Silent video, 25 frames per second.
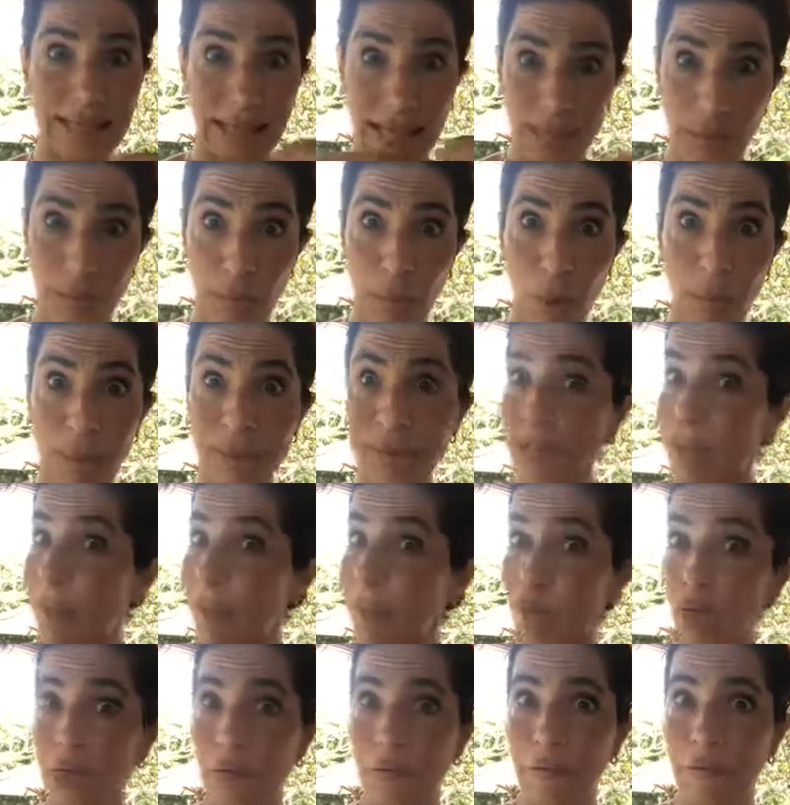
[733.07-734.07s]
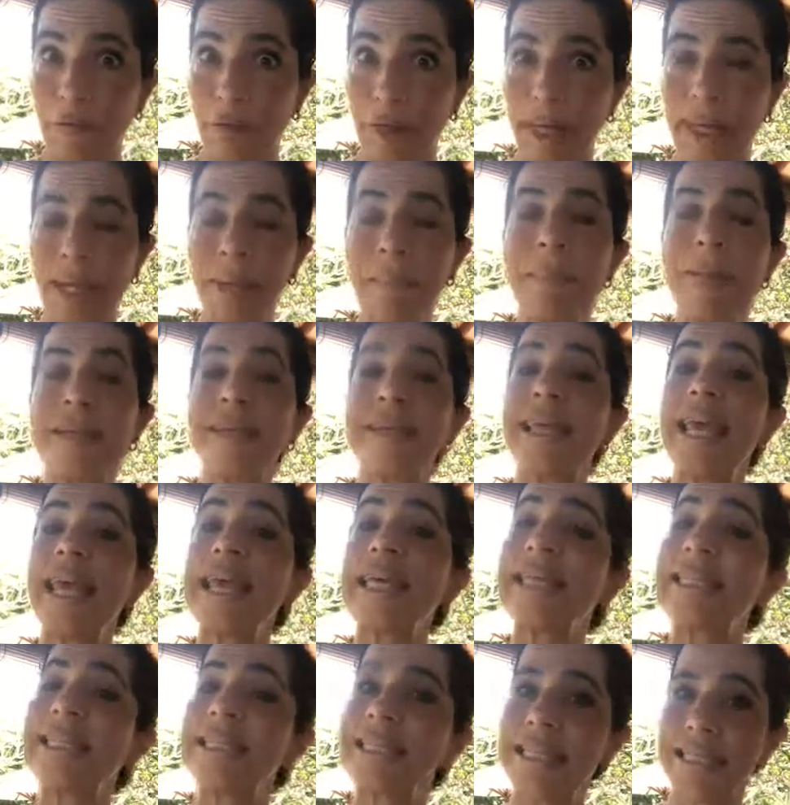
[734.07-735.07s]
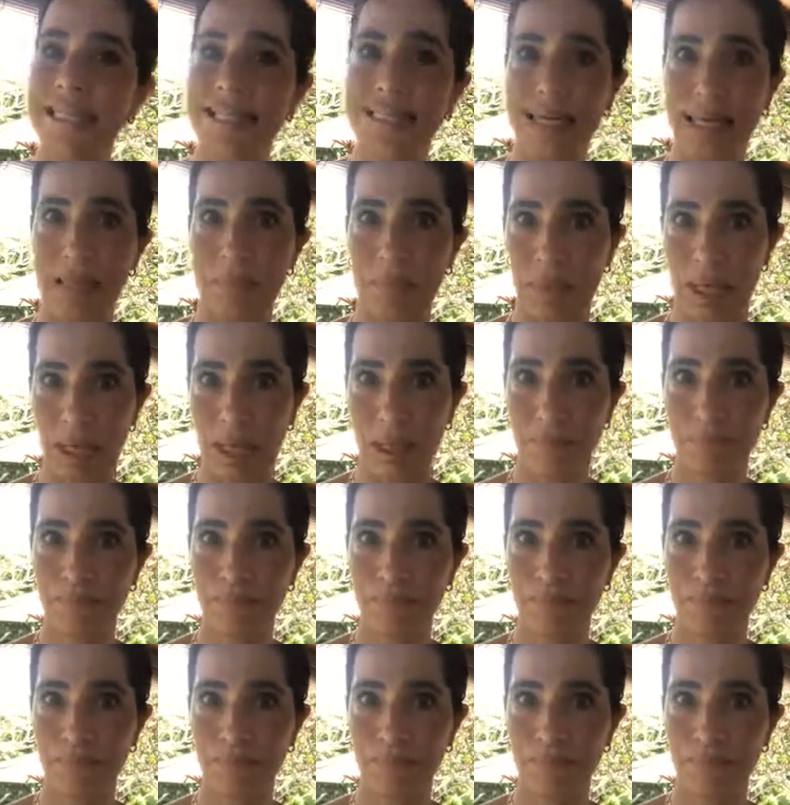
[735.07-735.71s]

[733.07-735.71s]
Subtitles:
that moment I'm not feeling, but they exist in me.